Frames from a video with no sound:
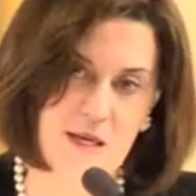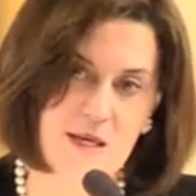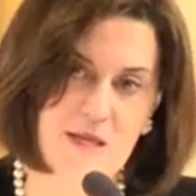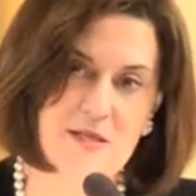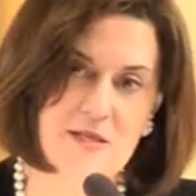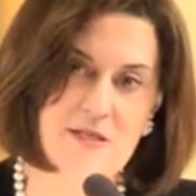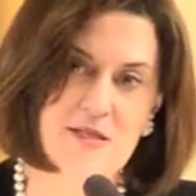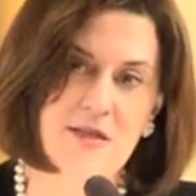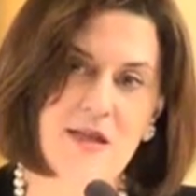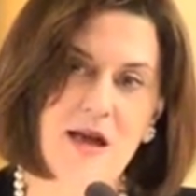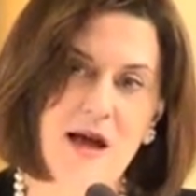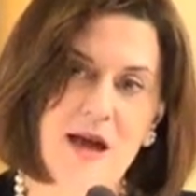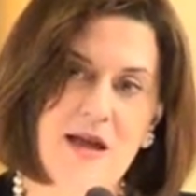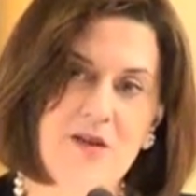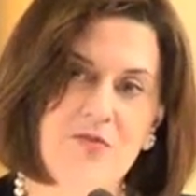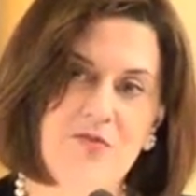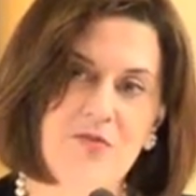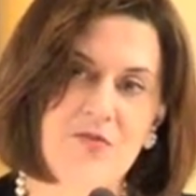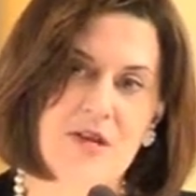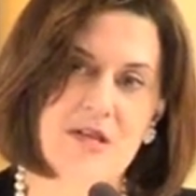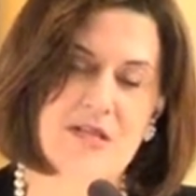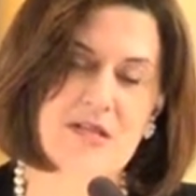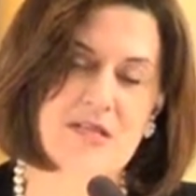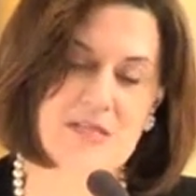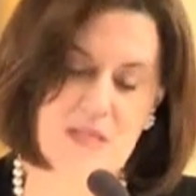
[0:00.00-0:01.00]
His
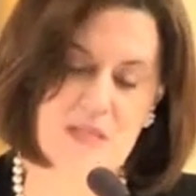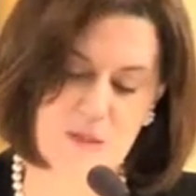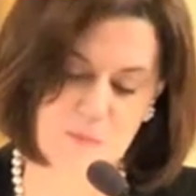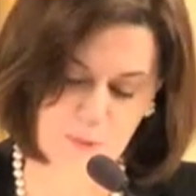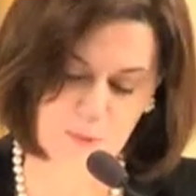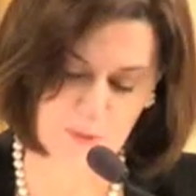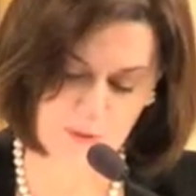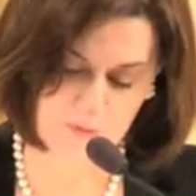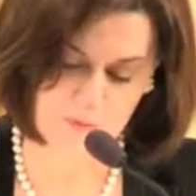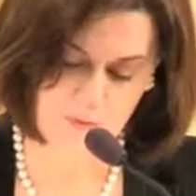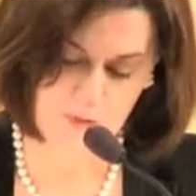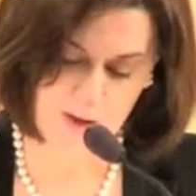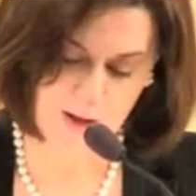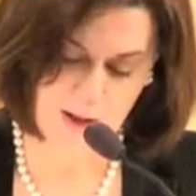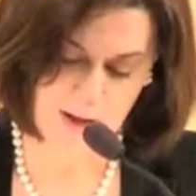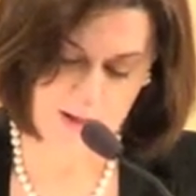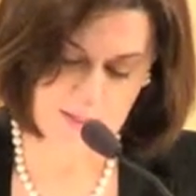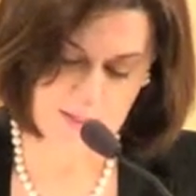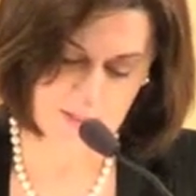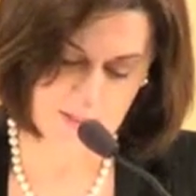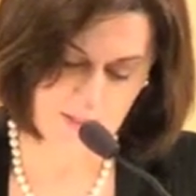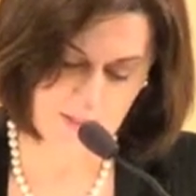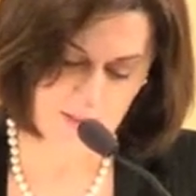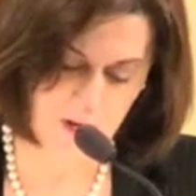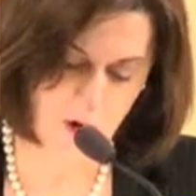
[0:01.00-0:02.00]
life
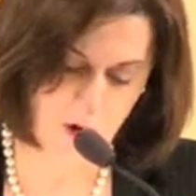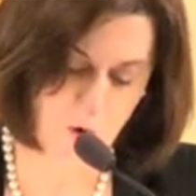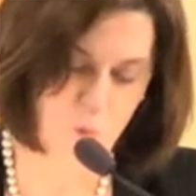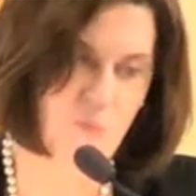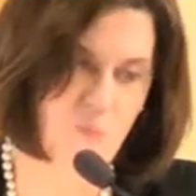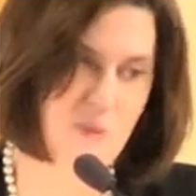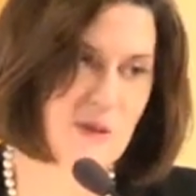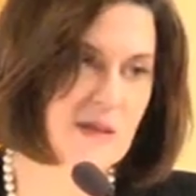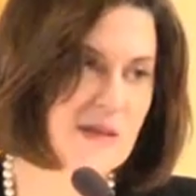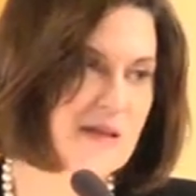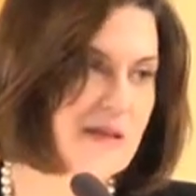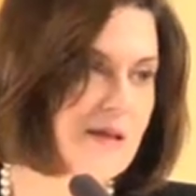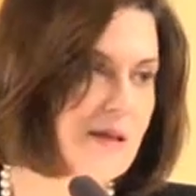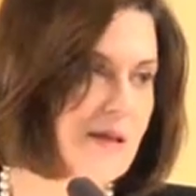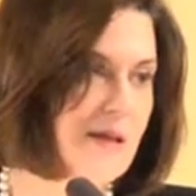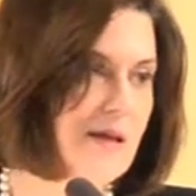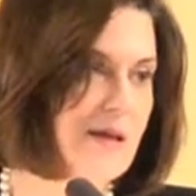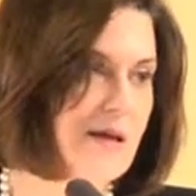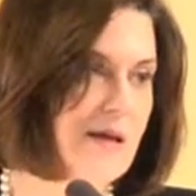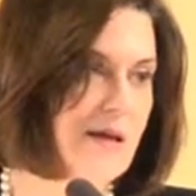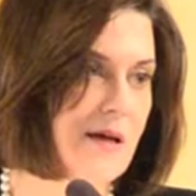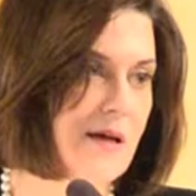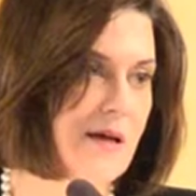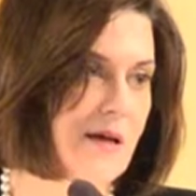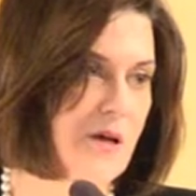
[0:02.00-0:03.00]
exemplifies the
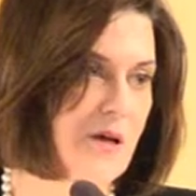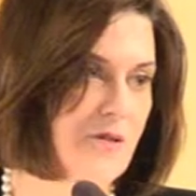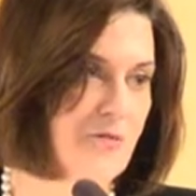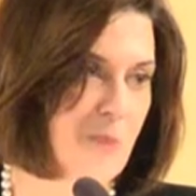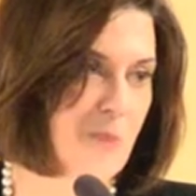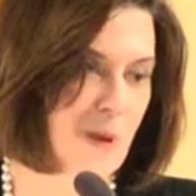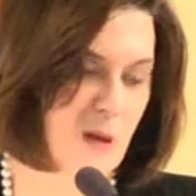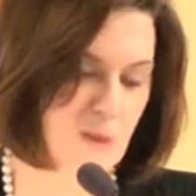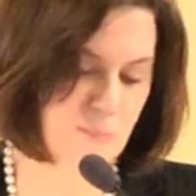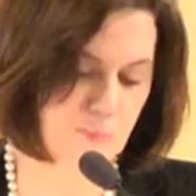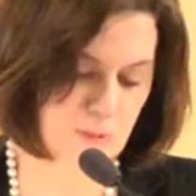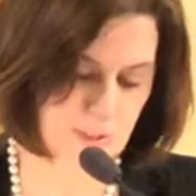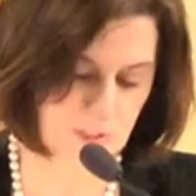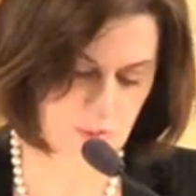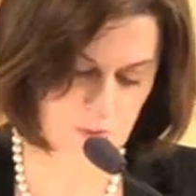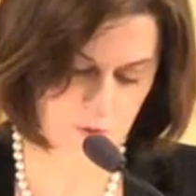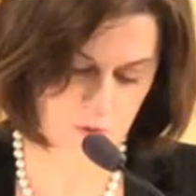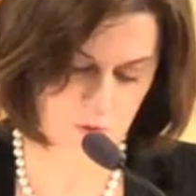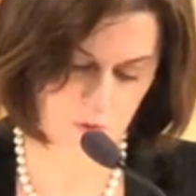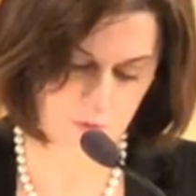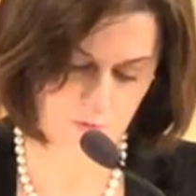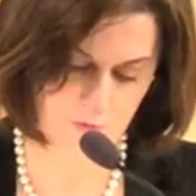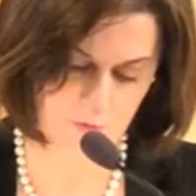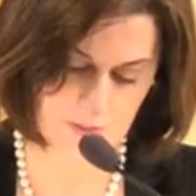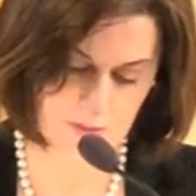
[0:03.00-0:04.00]
nobility of public
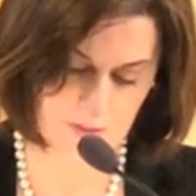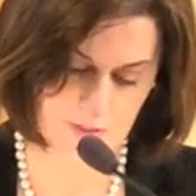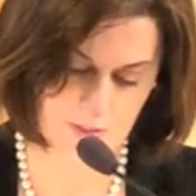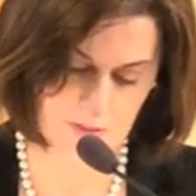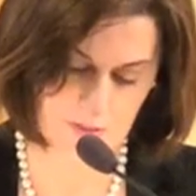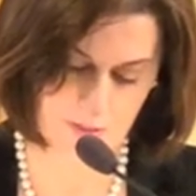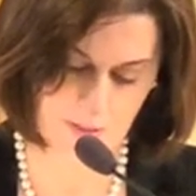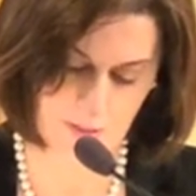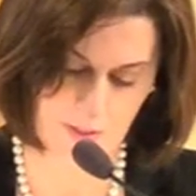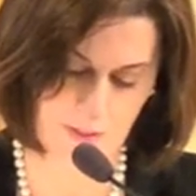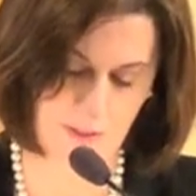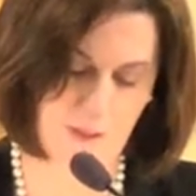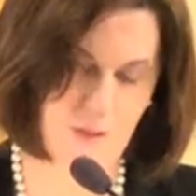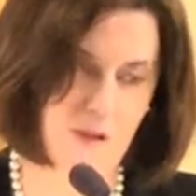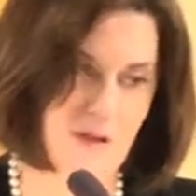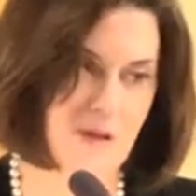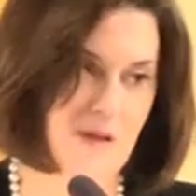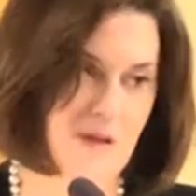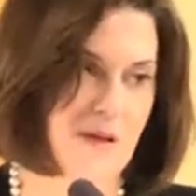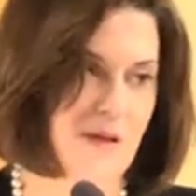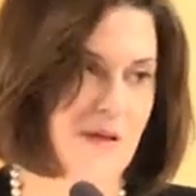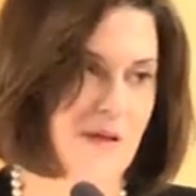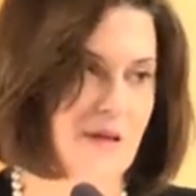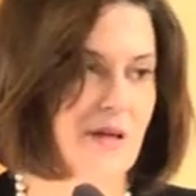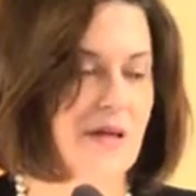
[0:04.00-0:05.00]
service
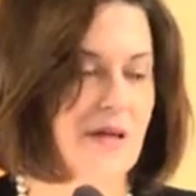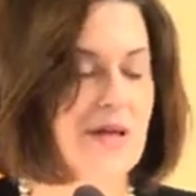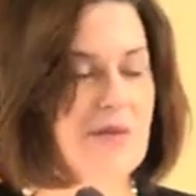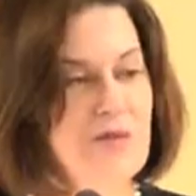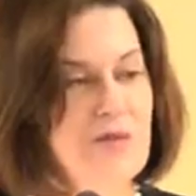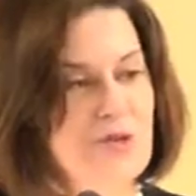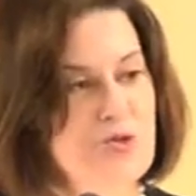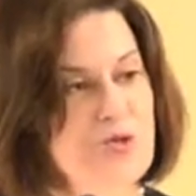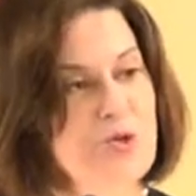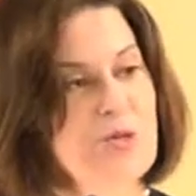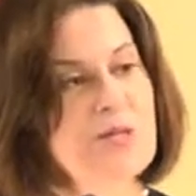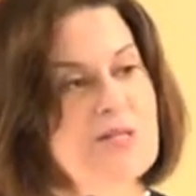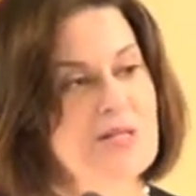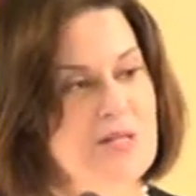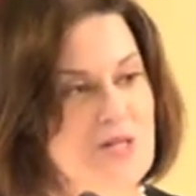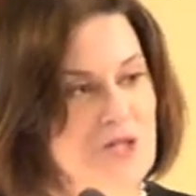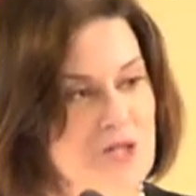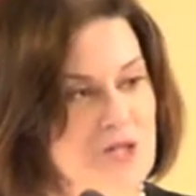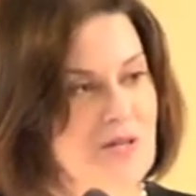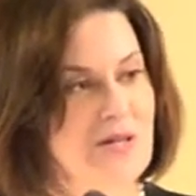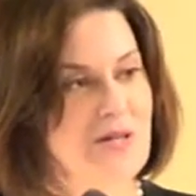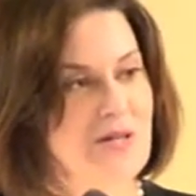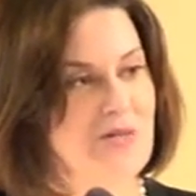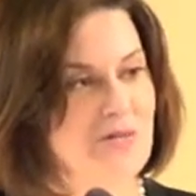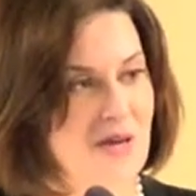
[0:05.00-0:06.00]
in the
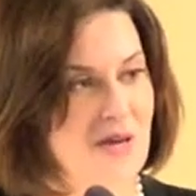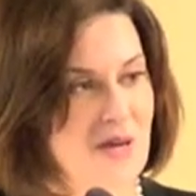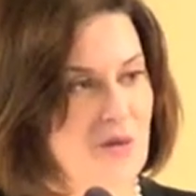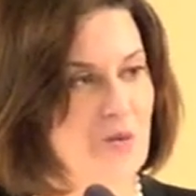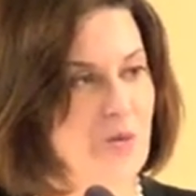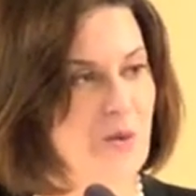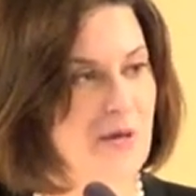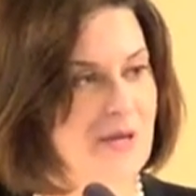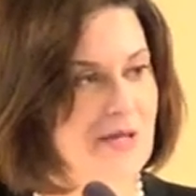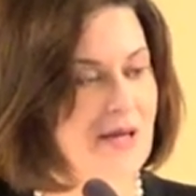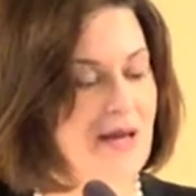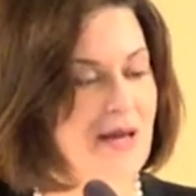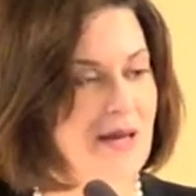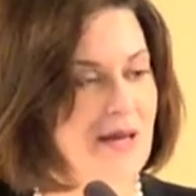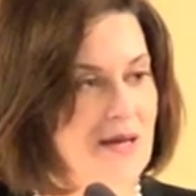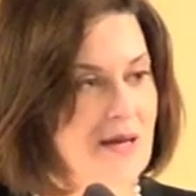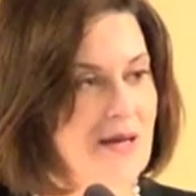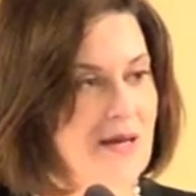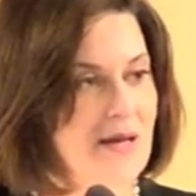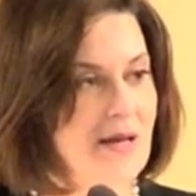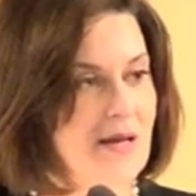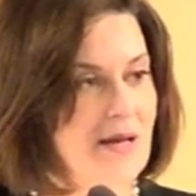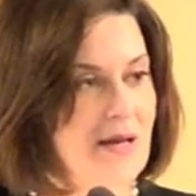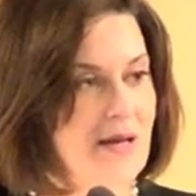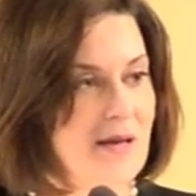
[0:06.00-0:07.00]
tradition of Edward
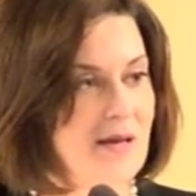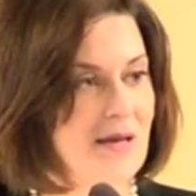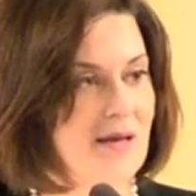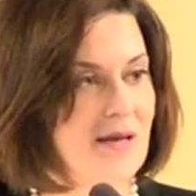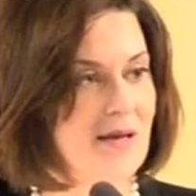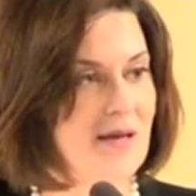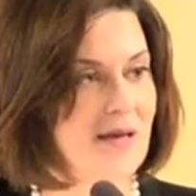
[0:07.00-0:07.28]
Kennedy